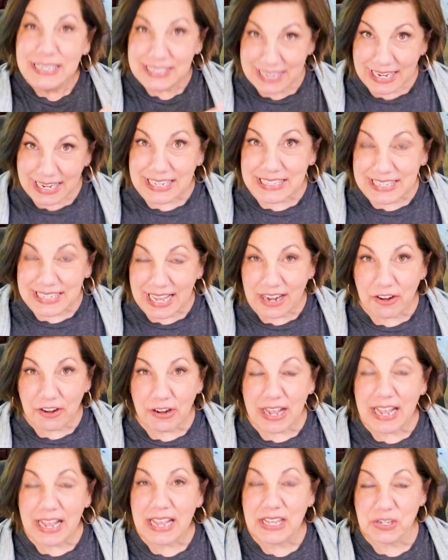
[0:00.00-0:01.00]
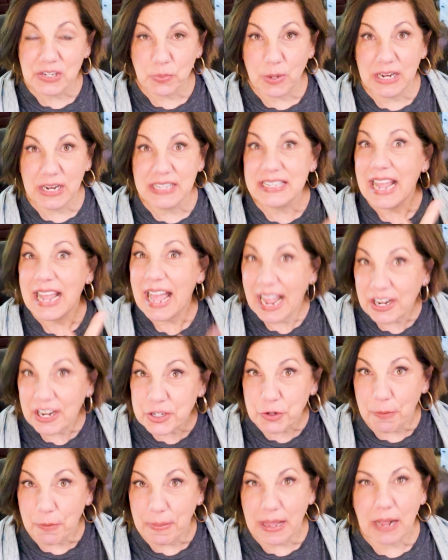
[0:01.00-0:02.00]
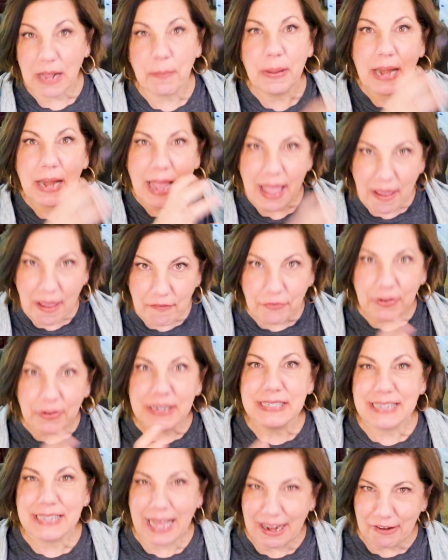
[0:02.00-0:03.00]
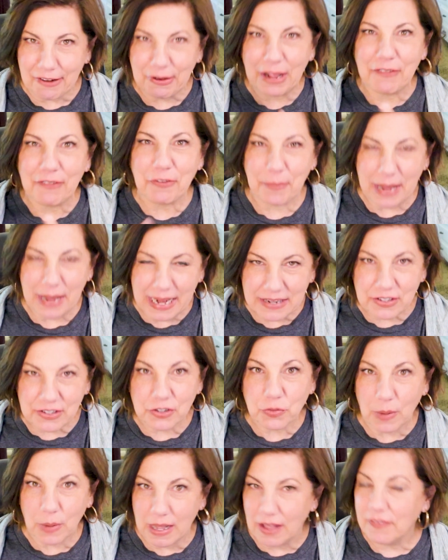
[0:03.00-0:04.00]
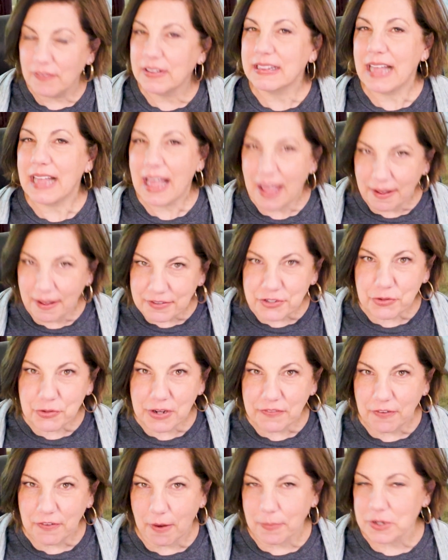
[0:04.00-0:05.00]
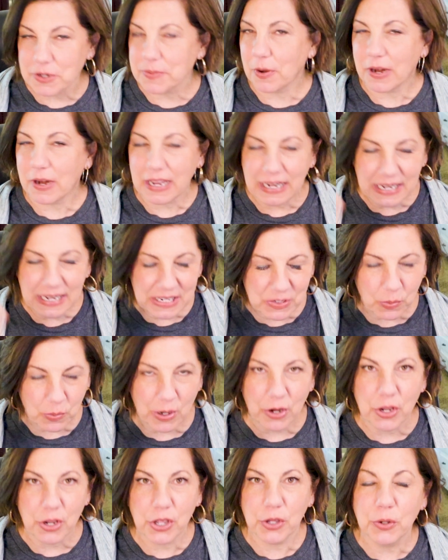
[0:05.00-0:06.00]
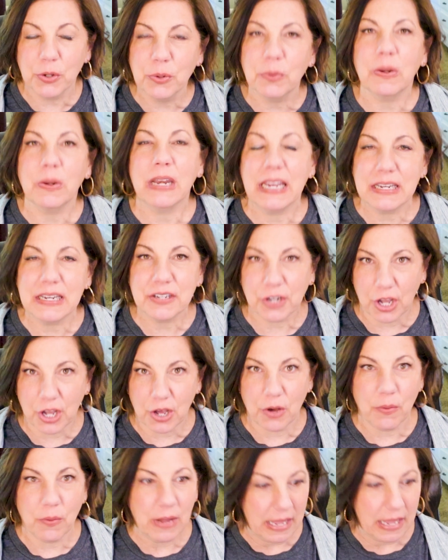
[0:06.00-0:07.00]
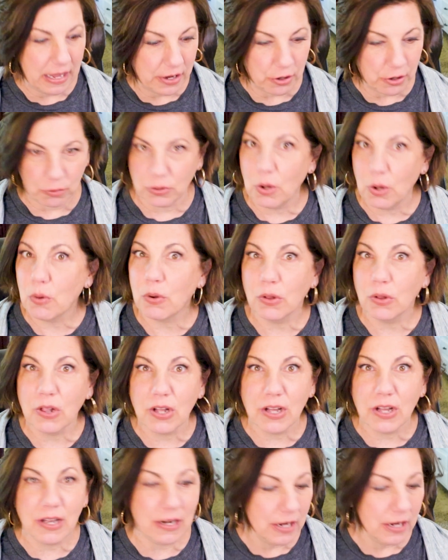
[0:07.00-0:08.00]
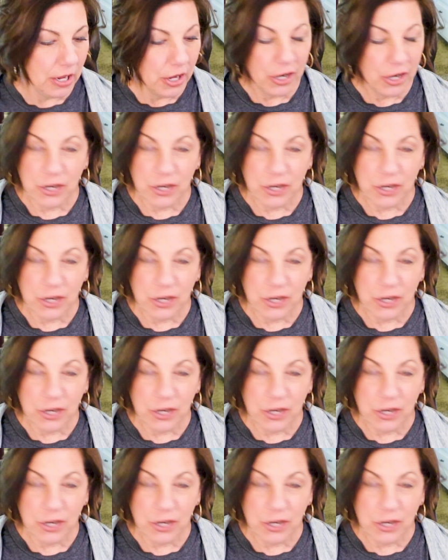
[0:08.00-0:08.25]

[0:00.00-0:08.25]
Second Saturday is when it's extra big, but every Saturday from 8 to 12 at the F Street Farmers Market is where you need to go get your local on,